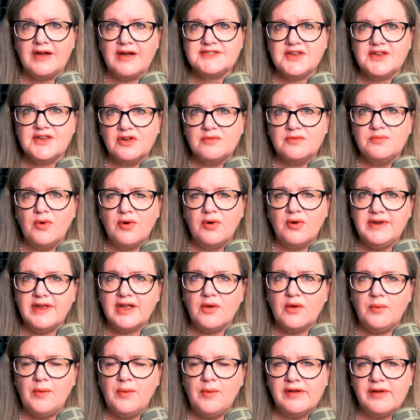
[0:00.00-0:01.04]
So, good morning and
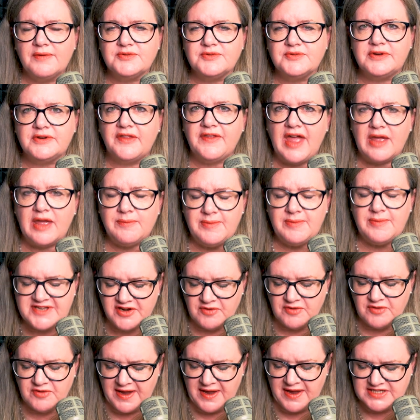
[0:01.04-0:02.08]
welcome to another episode of
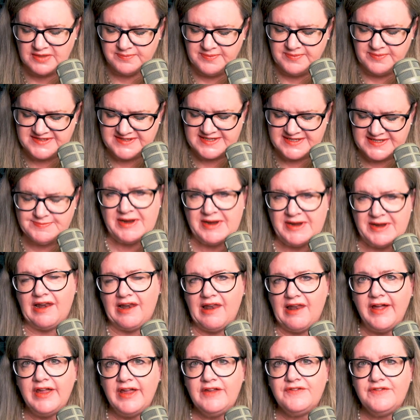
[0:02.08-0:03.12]
Better Business, Better
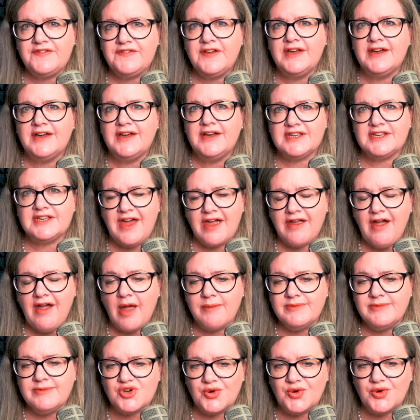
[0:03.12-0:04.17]
Life. Today I'm
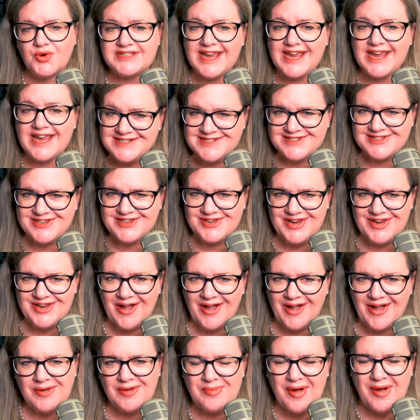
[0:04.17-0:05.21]
joined in studio
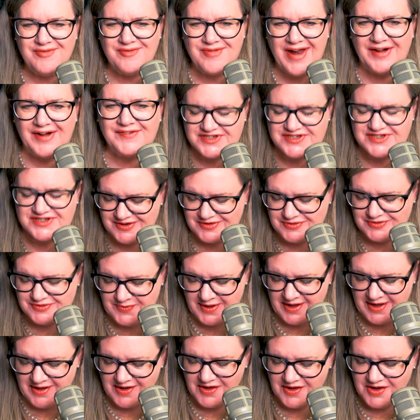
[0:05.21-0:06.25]
by Ralph Shale,
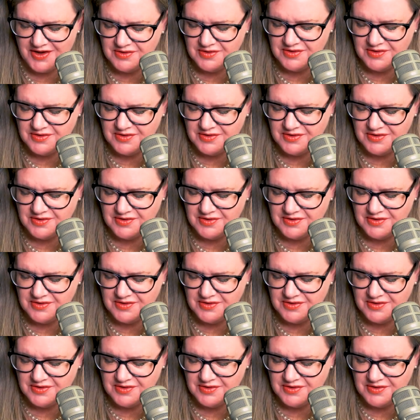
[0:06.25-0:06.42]
who